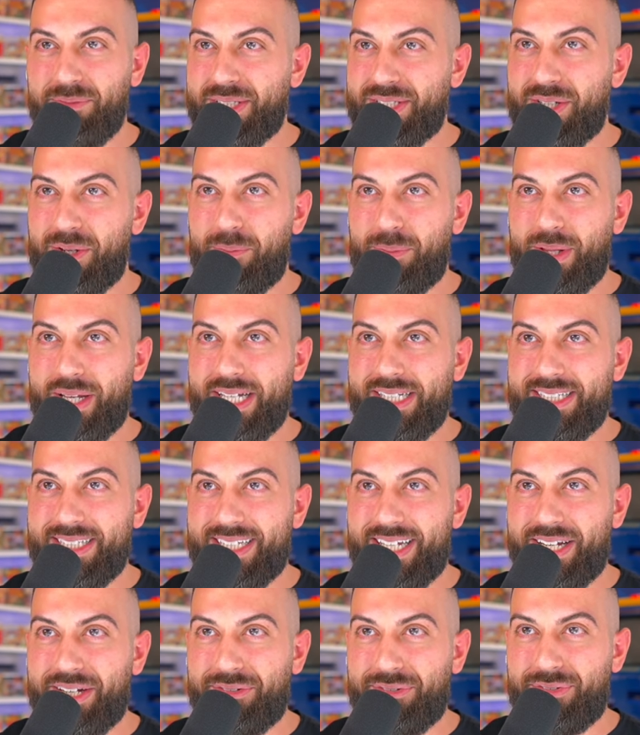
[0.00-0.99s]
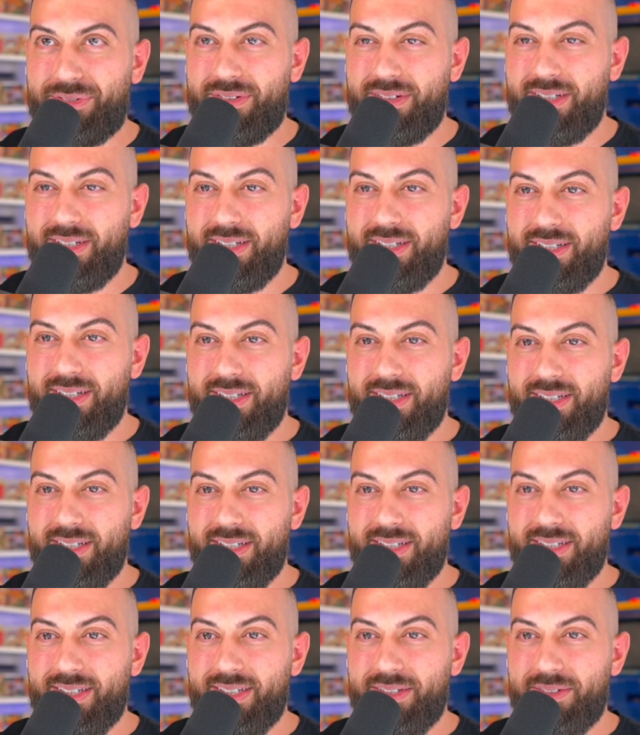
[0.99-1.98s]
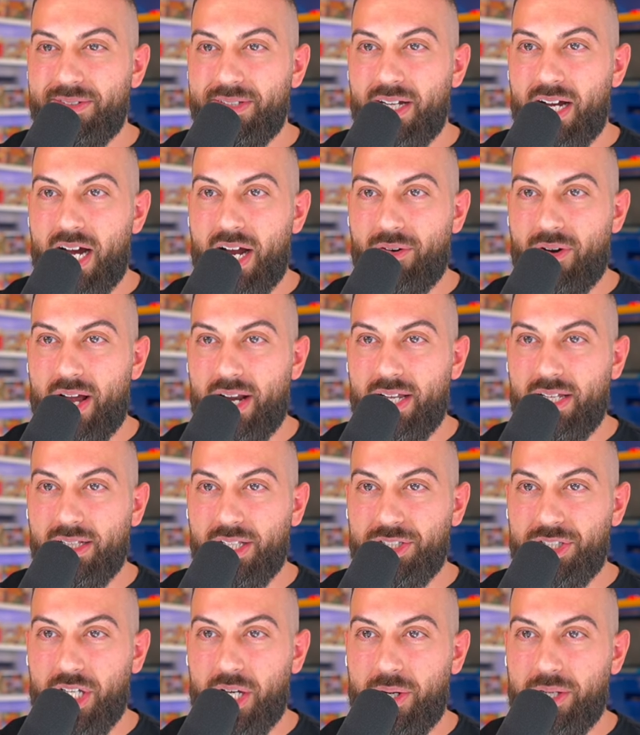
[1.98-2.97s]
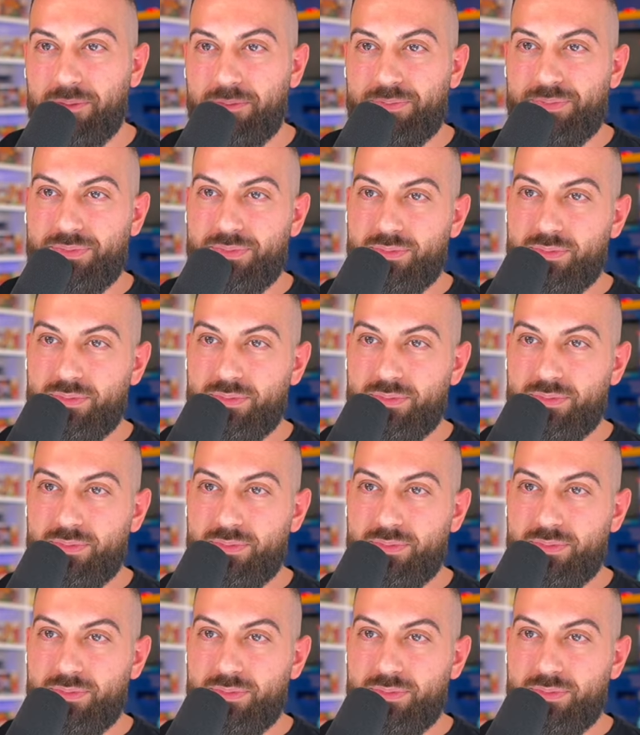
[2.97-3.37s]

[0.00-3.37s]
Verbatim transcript: I'm just going to play it safe. All right, ready? Let's do it.